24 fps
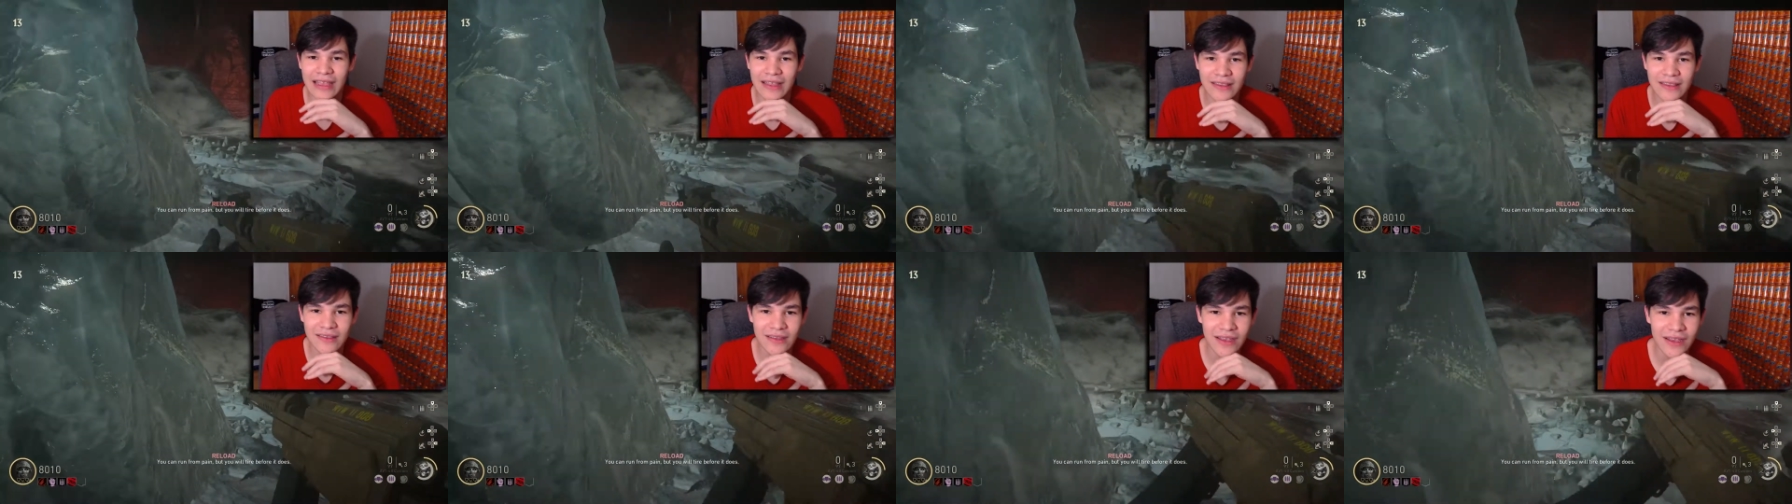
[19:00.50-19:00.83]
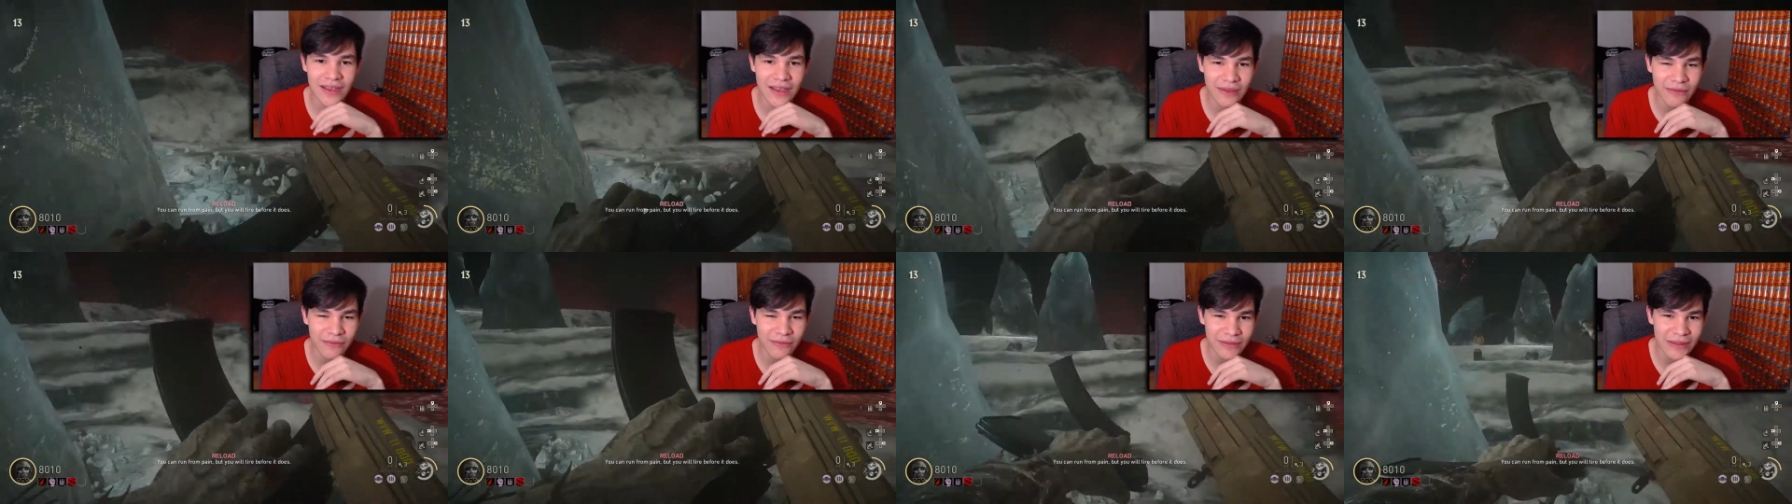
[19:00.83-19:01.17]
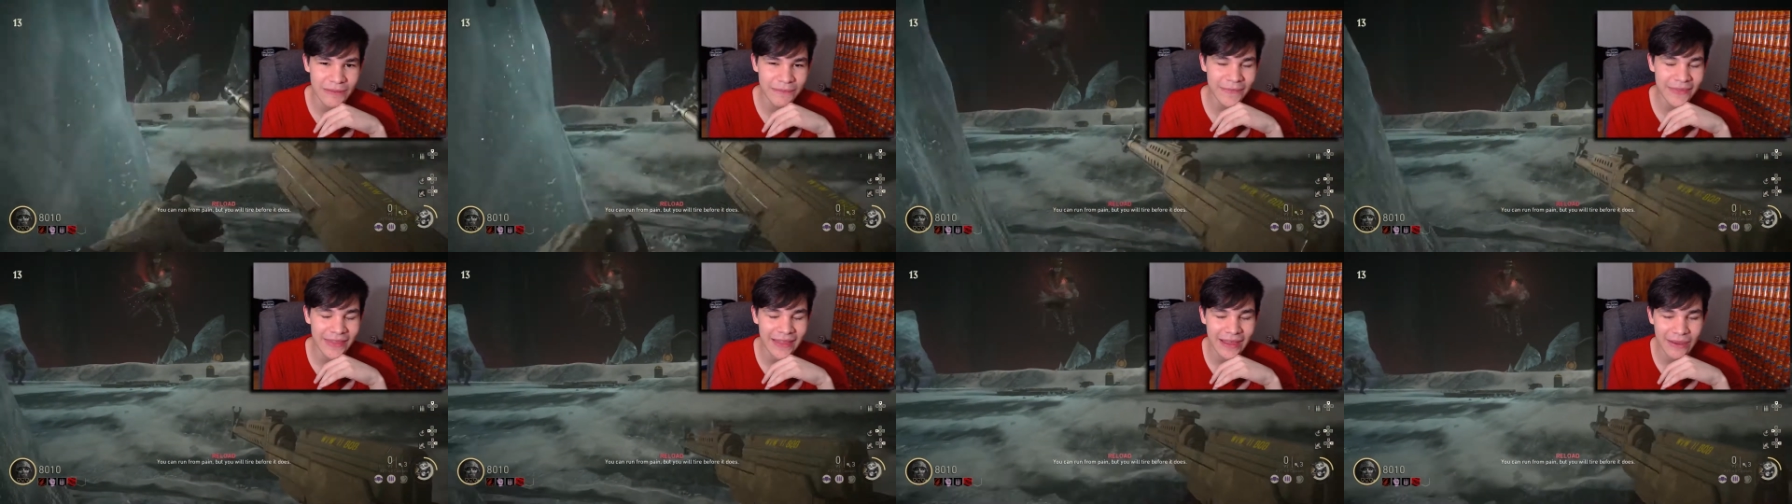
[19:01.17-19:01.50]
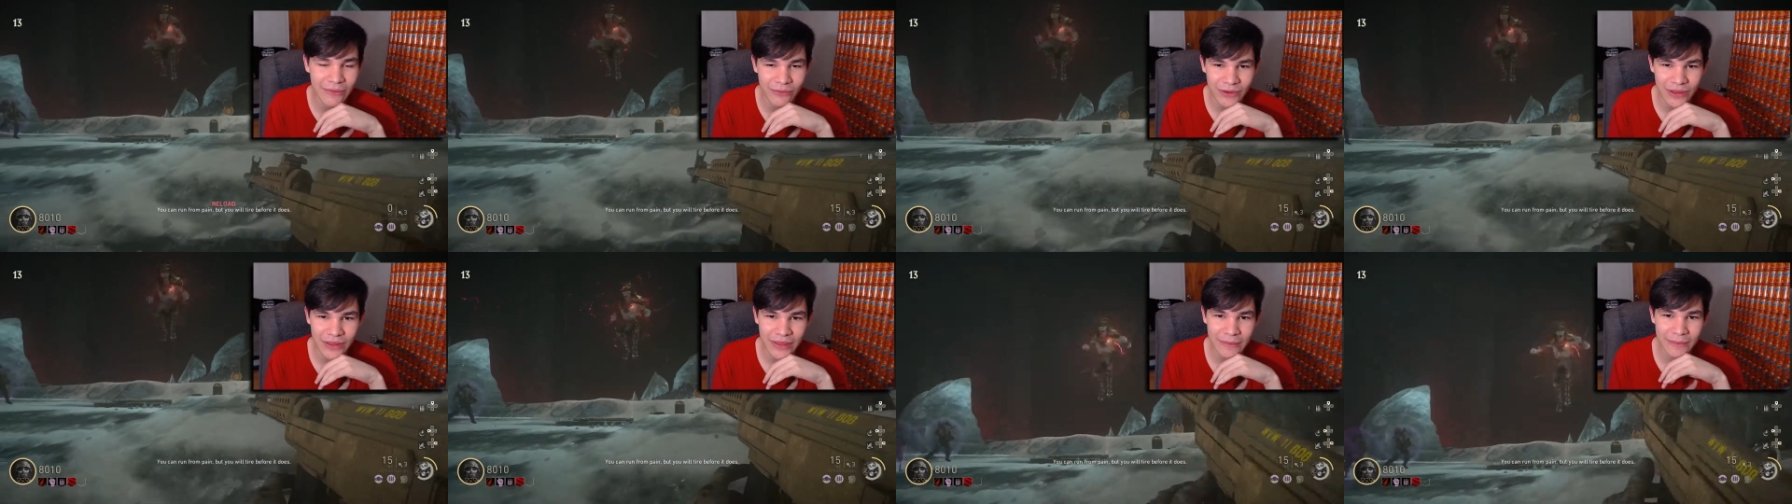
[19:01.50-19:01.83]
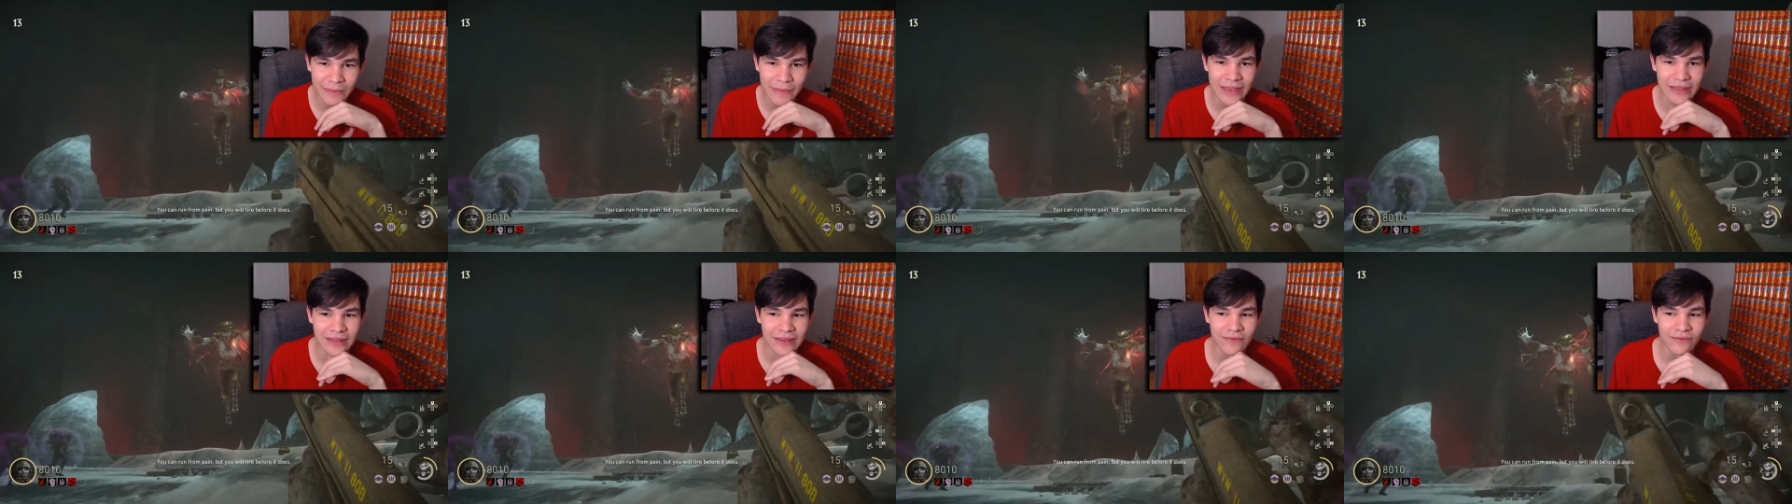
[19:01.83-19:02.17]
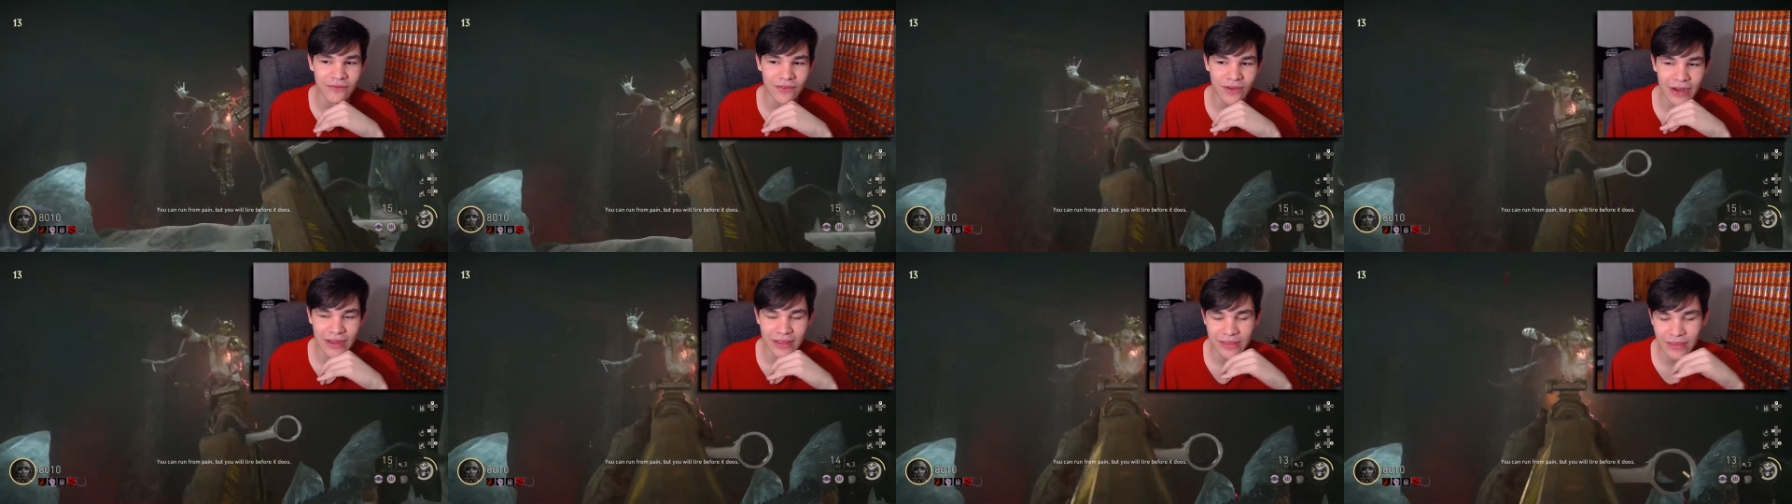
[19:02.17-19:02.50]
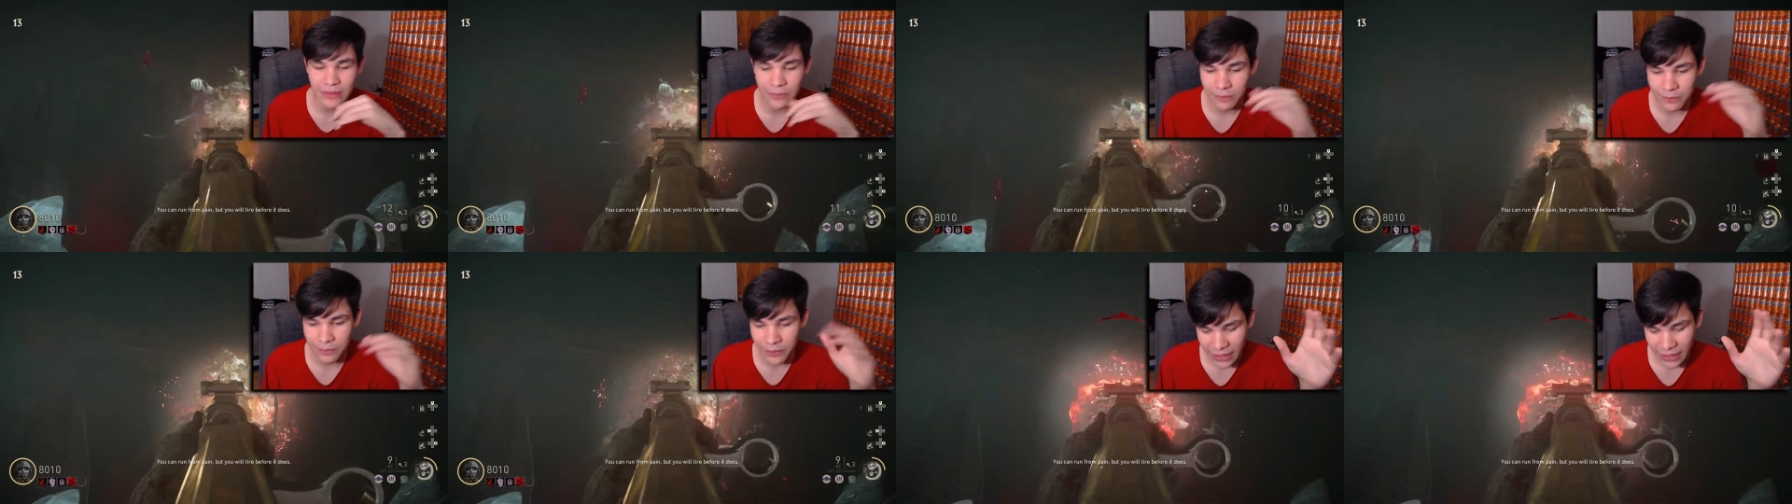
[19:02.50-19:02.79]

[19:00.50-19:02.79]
it's something that really makes up for anything.